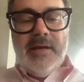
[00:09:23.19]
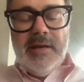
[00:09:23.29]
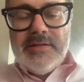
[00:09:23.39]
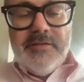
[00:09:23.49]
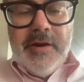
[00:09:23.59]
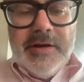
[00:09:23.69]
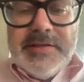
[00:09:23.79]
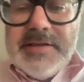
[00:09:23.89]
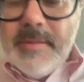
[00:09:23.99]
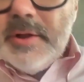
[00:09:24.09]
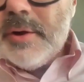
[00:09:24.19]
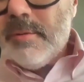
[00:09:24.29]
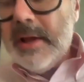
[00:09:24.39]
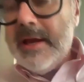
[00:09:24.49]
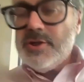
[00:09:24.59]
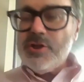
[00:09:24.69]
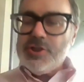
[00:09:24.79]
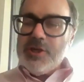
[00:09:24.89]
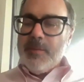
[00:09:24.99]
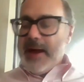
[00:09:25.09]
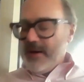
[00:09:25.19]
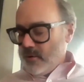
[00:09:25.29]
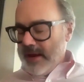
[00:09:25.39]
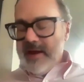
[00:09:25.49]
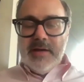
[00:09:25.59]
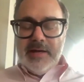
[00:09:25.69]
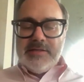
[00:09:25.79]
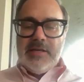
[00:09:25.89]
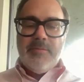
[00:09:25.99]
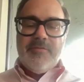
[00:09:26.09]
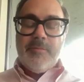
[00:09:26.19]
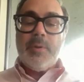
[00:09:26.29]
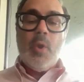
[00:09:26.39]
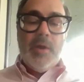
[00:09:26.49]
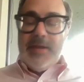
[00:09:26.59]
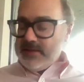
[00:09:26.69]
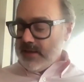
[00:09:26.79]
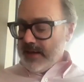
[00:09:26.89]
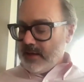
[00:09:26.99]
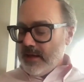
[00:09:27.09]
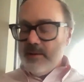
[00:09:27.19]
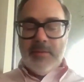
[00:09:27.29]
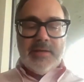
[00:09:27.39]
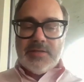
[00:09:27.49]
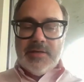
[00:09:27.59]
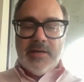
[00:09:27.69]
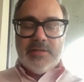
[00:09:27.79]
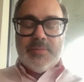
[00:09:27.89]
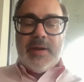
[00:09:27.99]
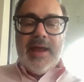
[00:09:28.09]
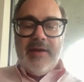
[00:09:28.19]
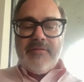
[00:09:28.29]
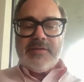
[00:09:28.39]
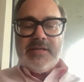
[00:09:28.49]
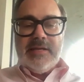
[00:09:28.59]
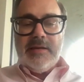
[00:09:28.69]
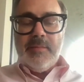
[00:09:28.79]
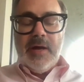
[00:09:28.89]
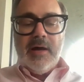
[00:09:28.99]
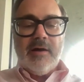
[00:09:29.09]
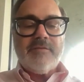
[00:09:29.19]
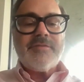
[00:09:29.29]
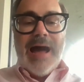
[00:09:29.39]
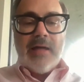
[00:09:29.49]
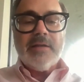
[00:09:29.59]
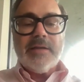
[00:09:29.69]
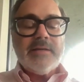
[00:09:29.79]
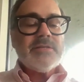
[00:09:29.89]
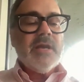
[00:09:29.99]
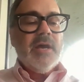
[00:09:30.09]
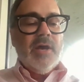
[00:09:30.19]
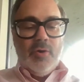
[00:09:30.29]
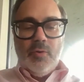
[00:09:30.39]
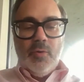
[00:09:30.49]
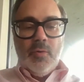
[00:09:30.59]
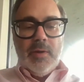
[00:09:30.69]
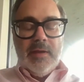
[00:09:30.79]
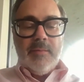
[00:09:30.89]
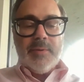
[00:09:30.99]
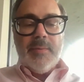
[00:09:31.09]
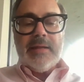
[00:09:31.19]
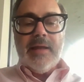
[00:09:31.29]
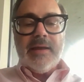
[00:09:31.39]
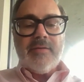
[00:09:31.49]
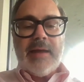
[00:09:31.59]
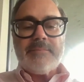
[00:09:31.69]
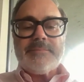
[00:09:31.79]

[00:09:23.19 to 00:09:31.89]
it's a very similar relationship. I don't have a team of employees like ClaimLinks does, but I have a team of colleagues who implement like that.